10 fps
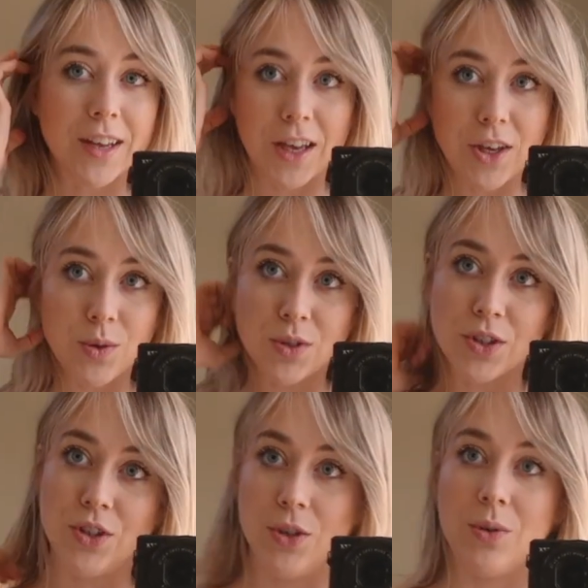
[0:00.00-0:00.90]
like I used
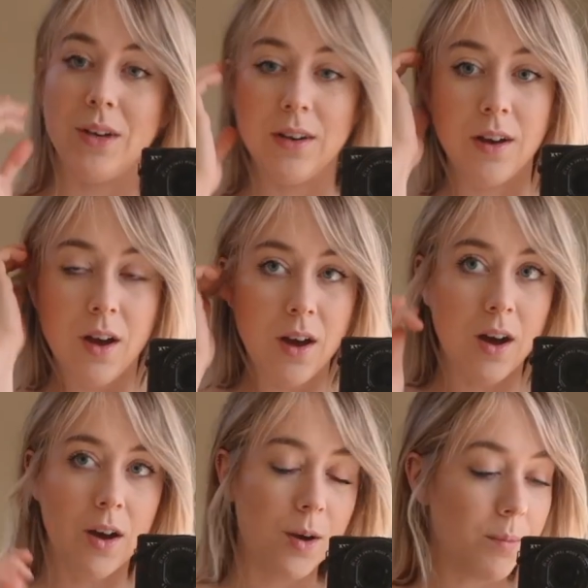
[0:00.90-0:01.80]
to do in
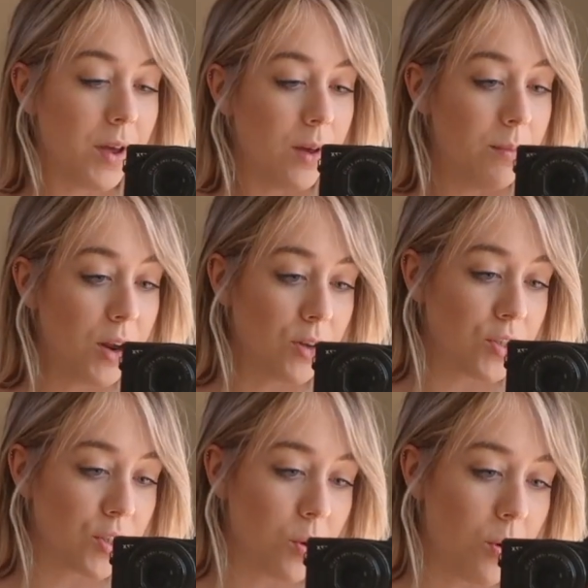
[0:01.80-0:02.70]
middle
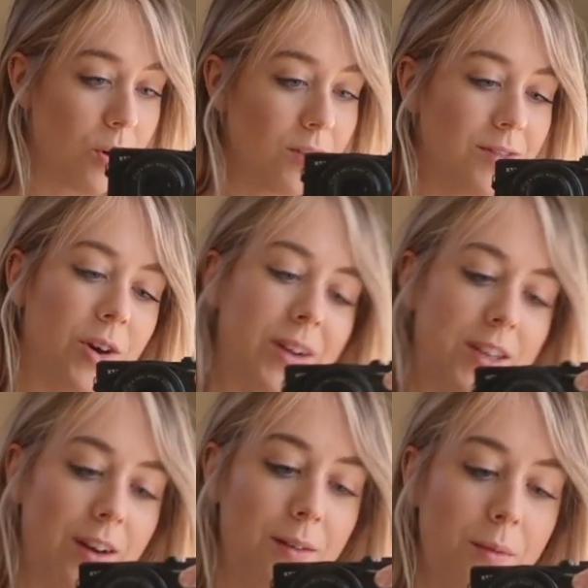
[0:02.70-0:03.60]
school. No, I
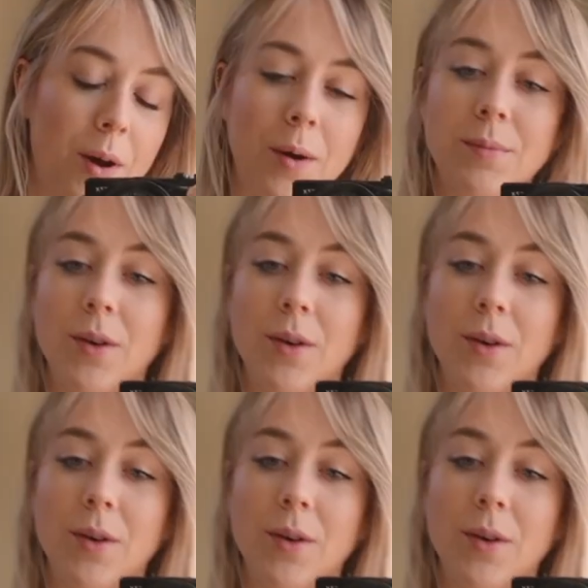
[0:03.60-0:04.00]
didn't. That